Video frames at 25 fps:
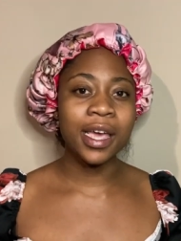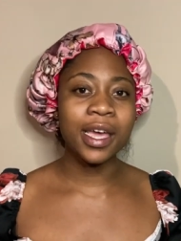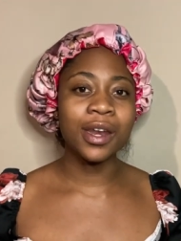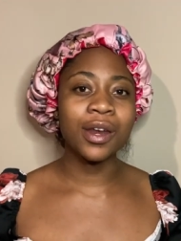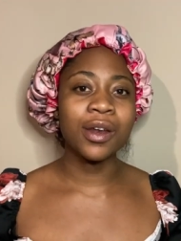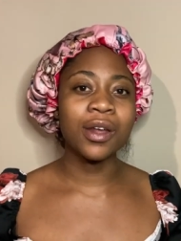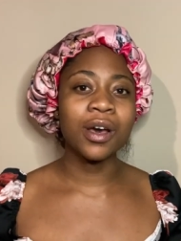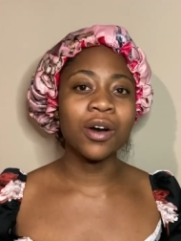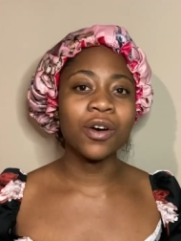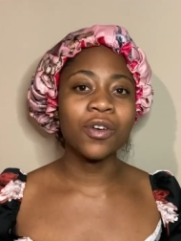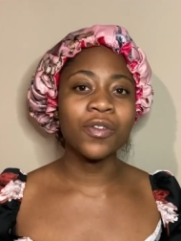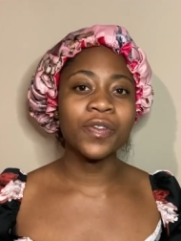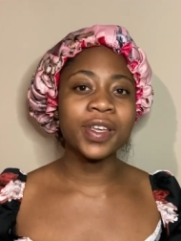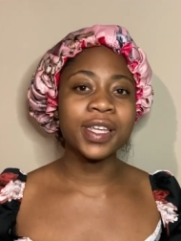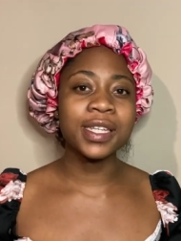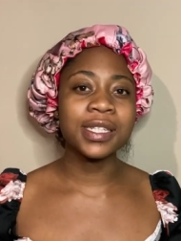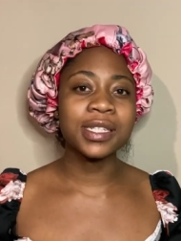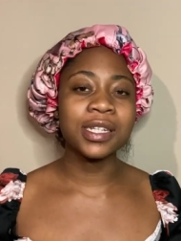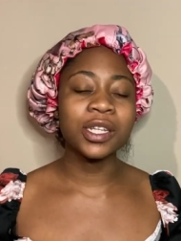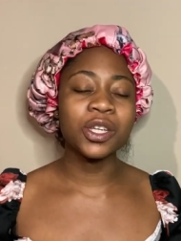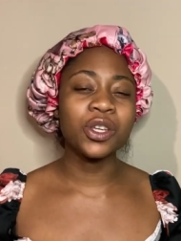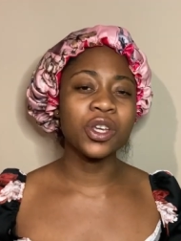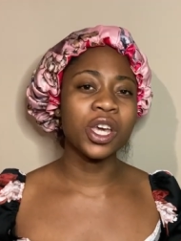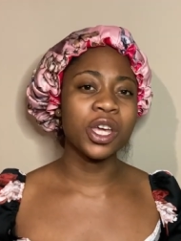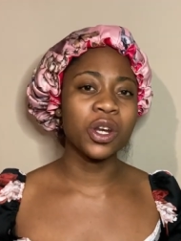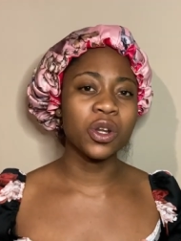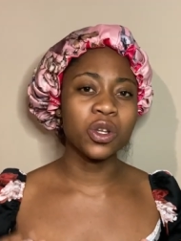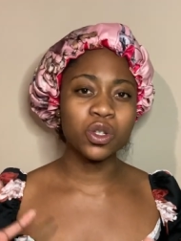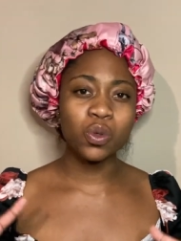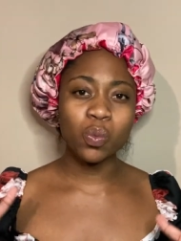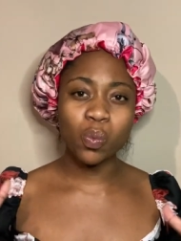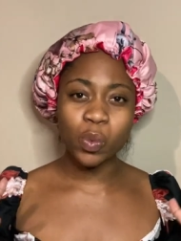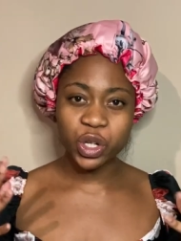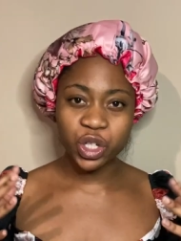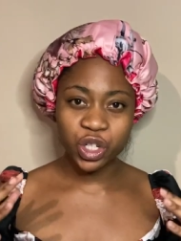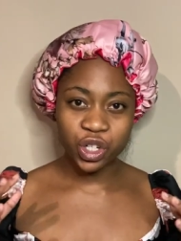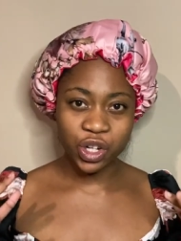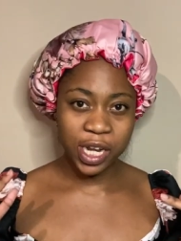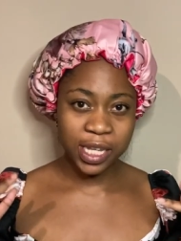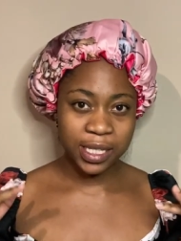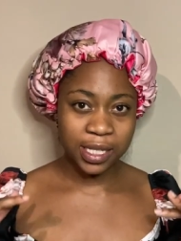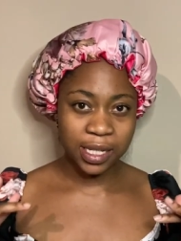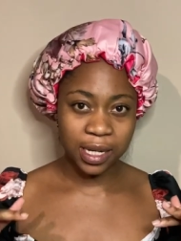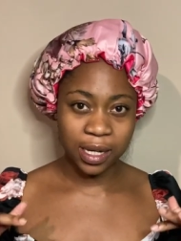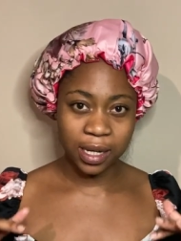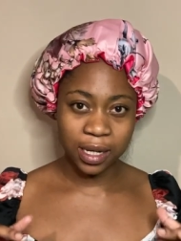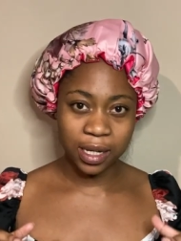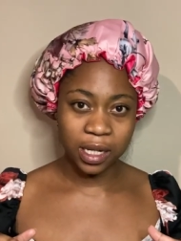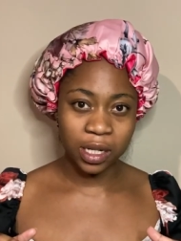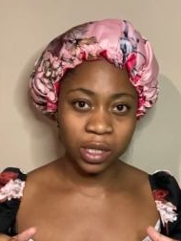and obviously you can also moisturize it a
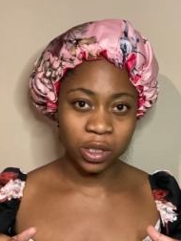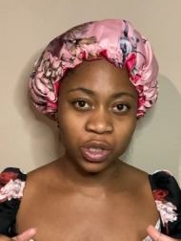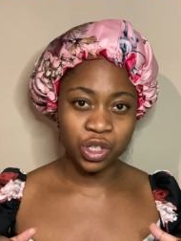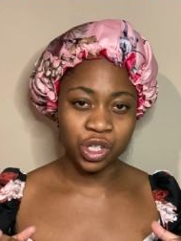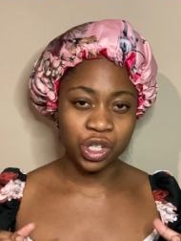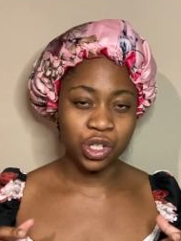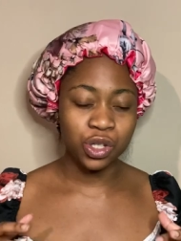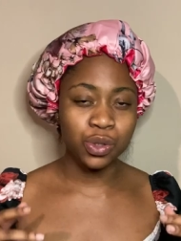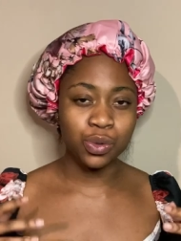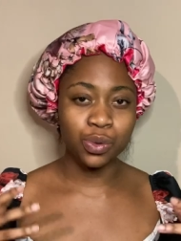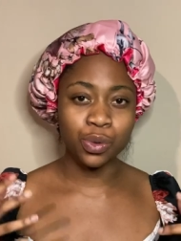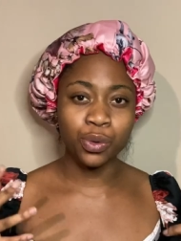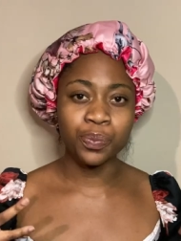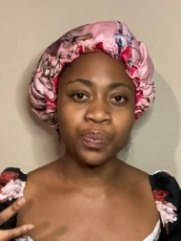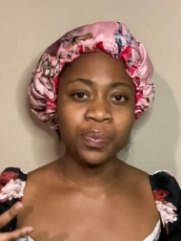little just to